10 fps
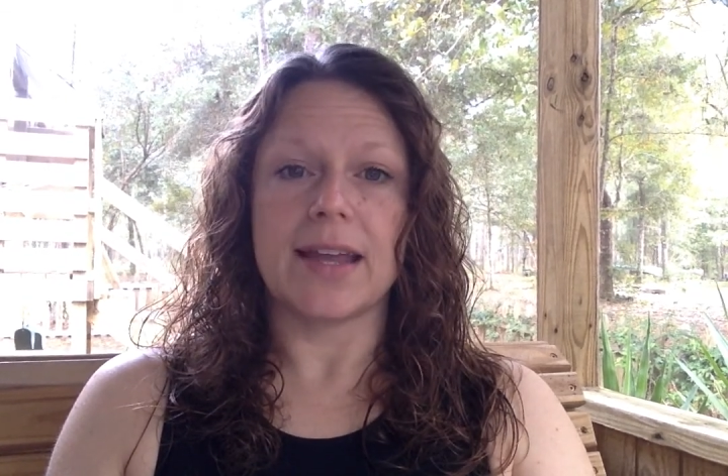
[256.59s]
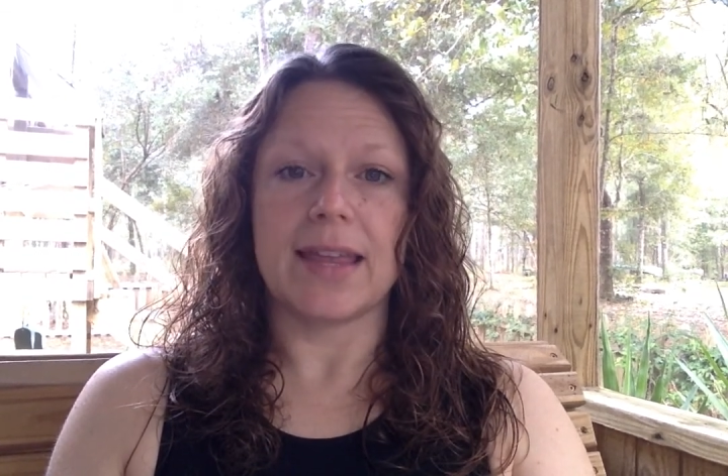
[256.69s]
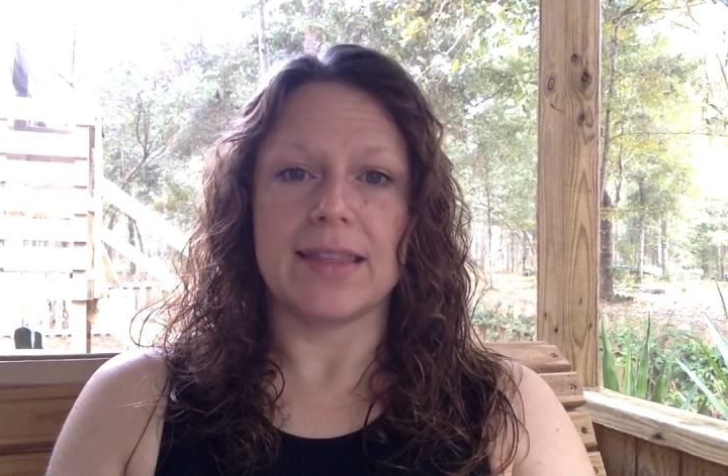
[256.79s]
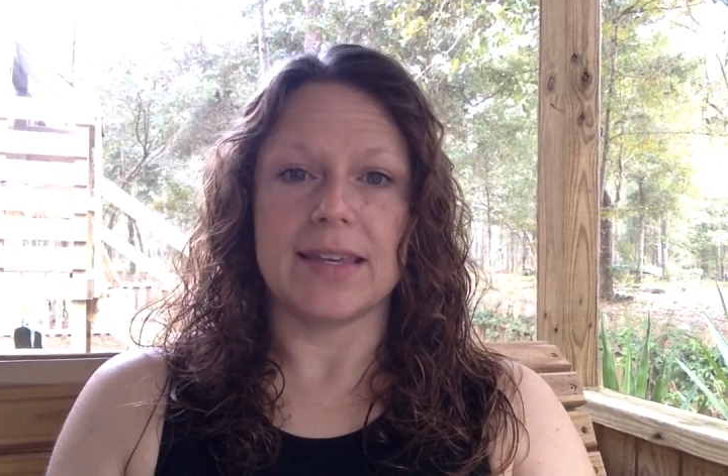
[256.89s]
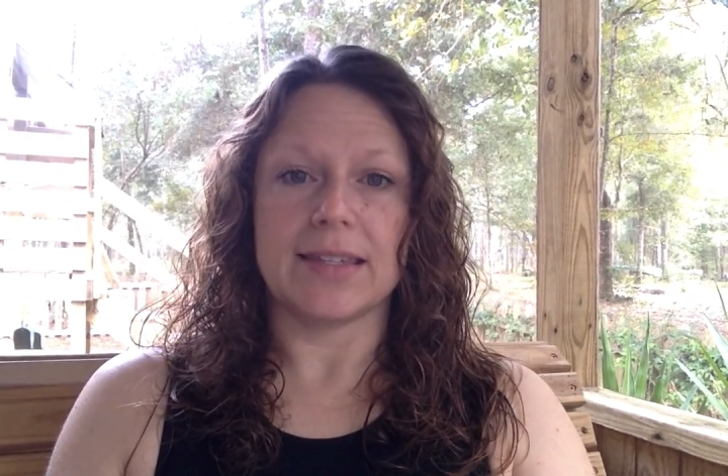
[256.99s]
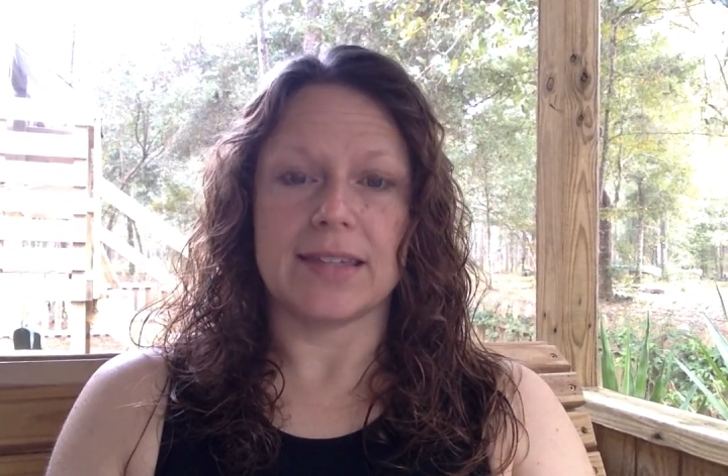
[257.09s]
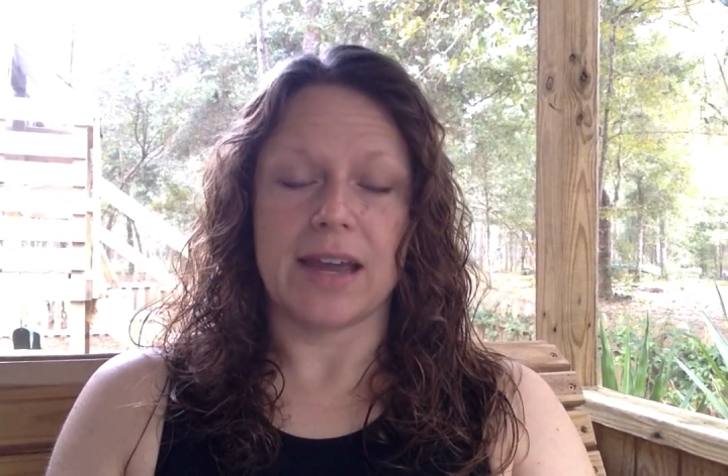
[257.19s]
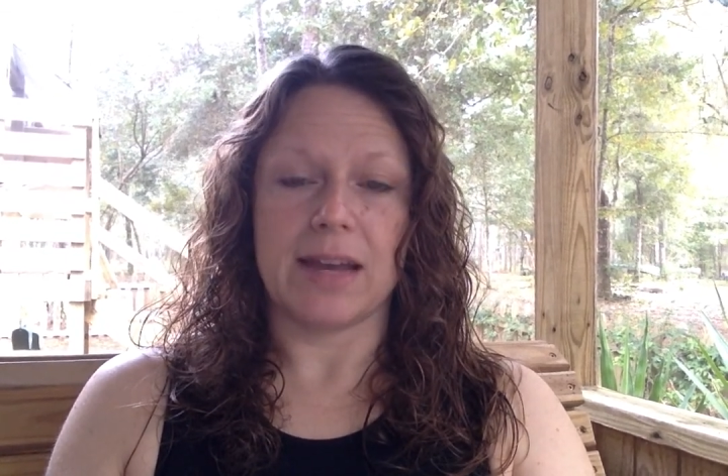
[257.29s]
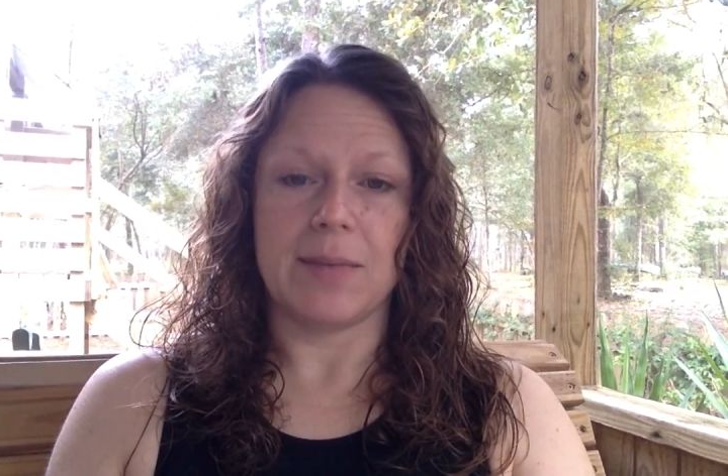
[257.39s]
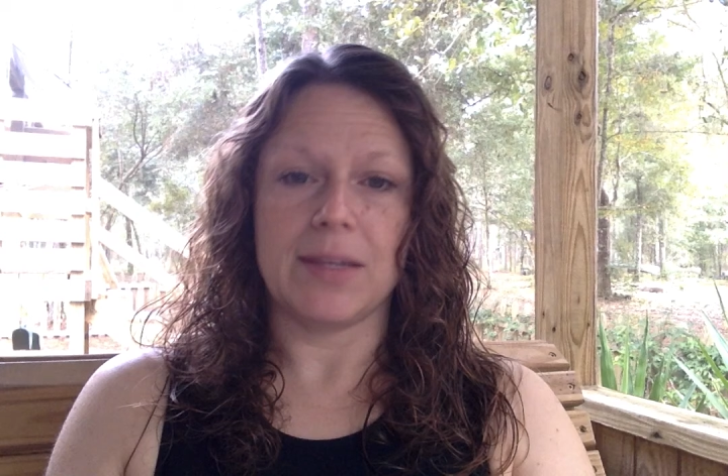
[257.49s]
and the
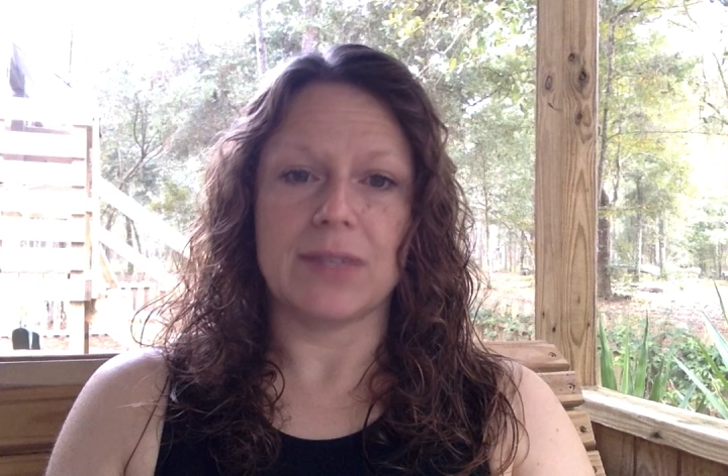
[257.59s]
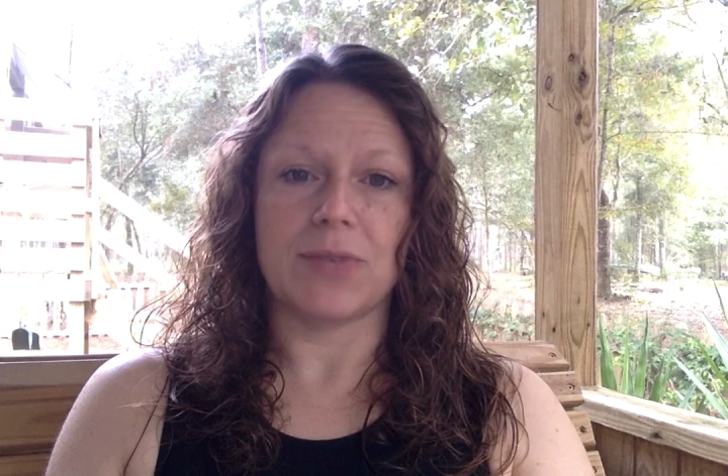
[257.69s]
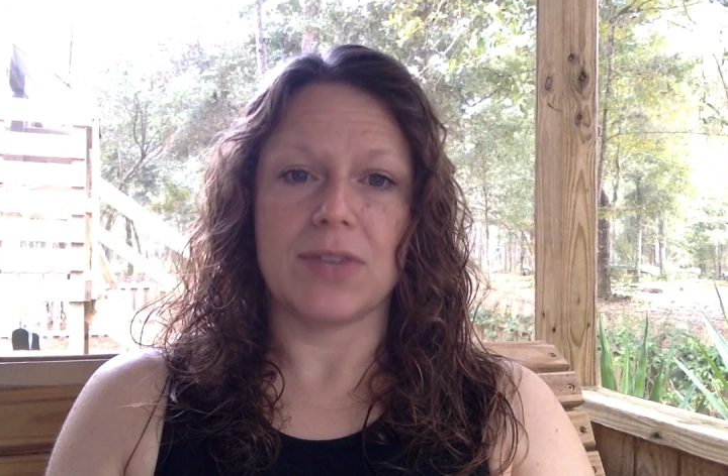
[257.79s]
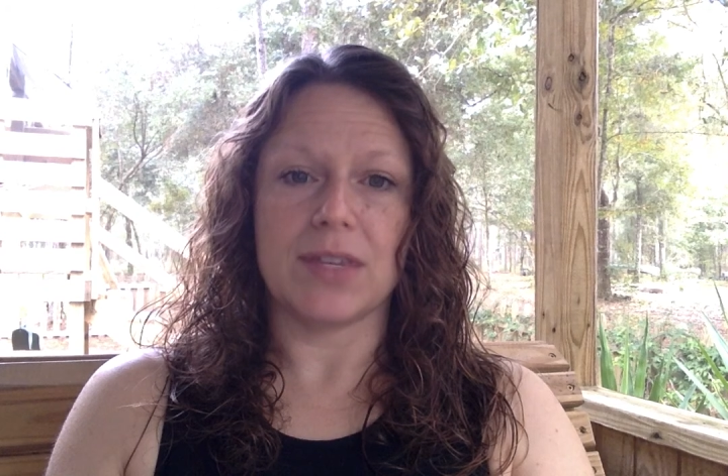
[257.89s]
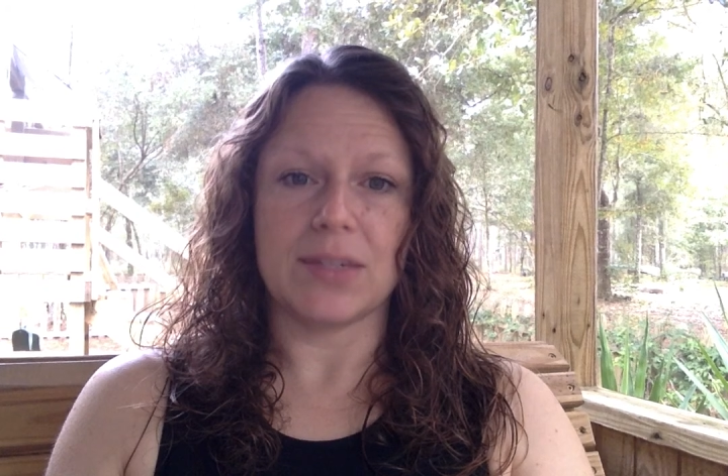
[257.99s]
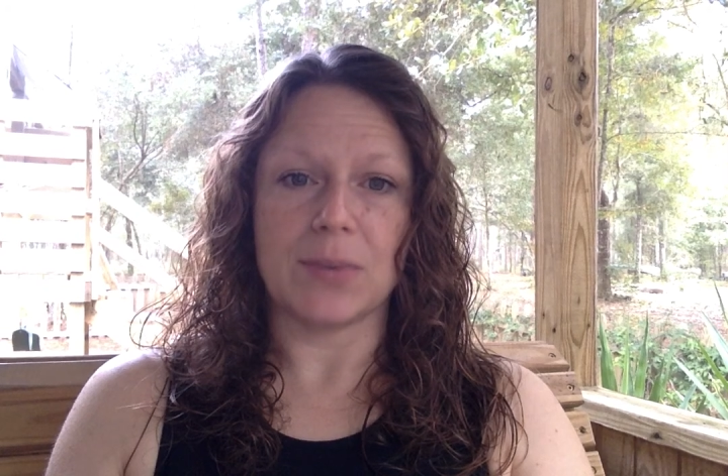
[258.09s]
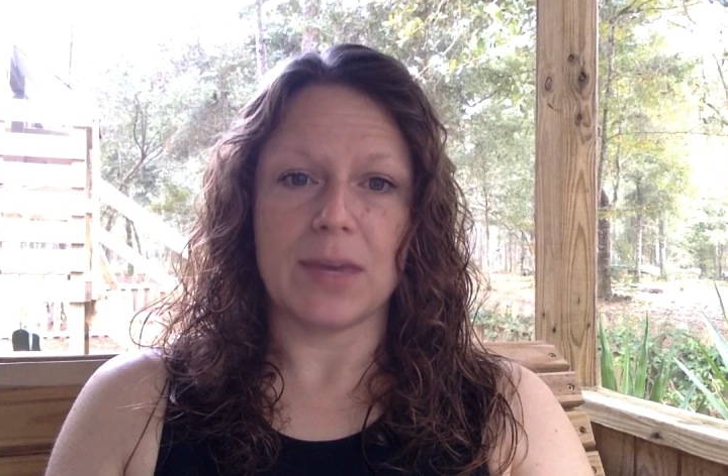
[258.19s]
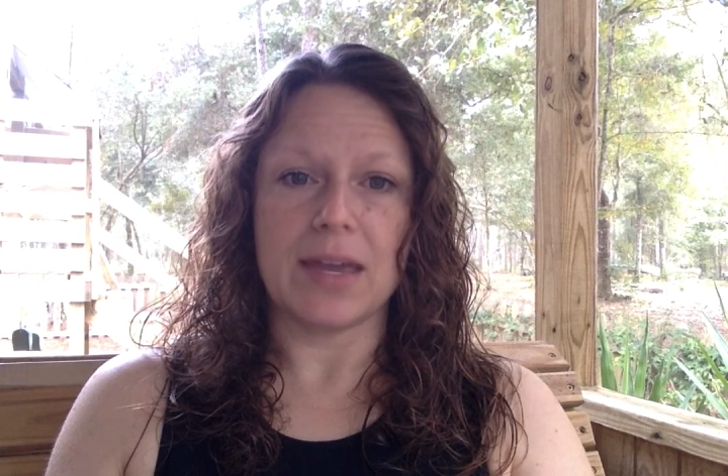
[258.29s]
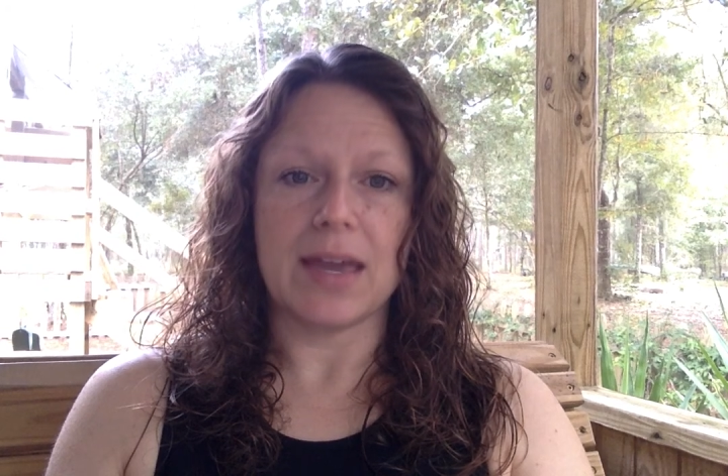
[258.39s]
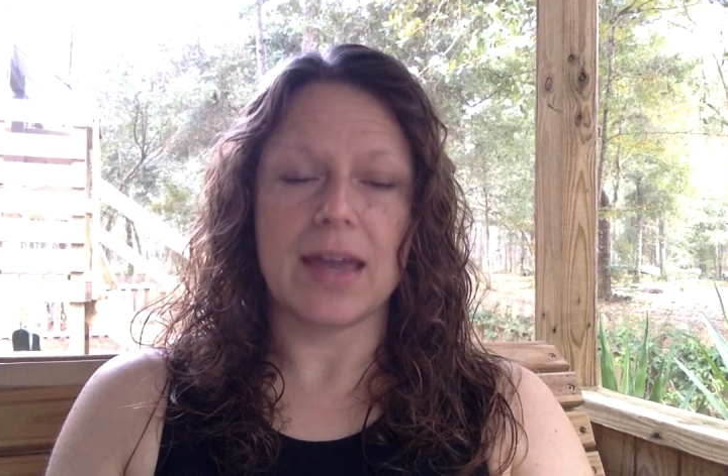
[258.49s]
assignments for this
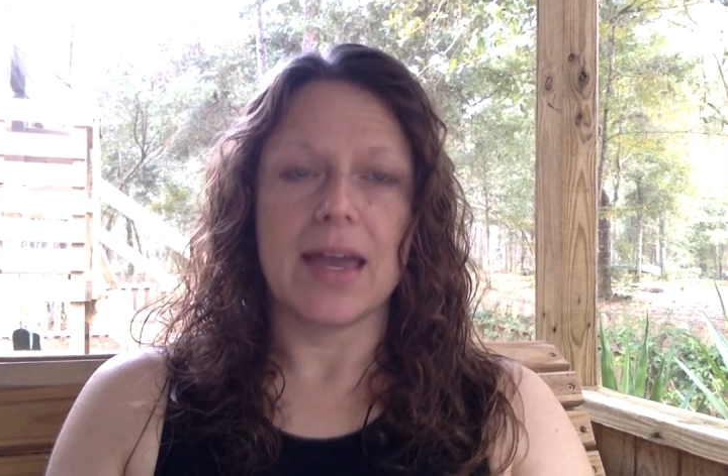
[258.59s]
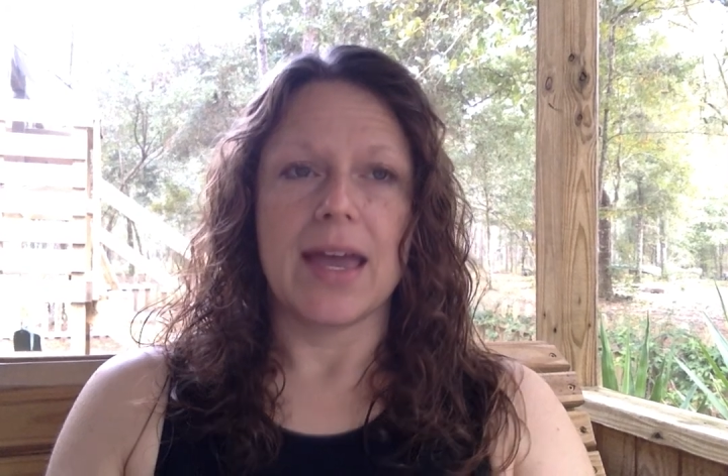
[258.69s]
week,